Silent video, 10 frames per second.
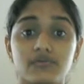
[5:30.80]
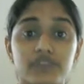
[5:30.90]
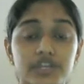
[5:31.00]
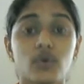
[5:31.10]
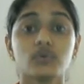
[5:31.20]

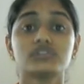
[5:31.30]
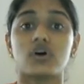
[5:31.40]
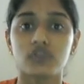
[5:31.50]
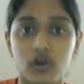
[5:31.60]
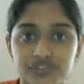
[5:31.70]
videos
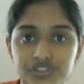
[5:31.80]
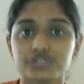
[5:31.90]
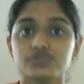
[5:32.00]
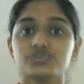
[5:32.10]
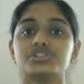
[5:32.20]
on
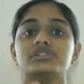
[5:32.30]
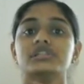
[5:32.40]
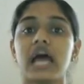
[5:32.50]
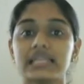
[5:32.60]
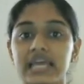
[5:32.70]
constitution
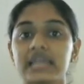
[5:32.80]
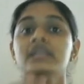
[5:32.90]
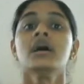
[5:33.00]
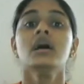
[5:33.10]
and then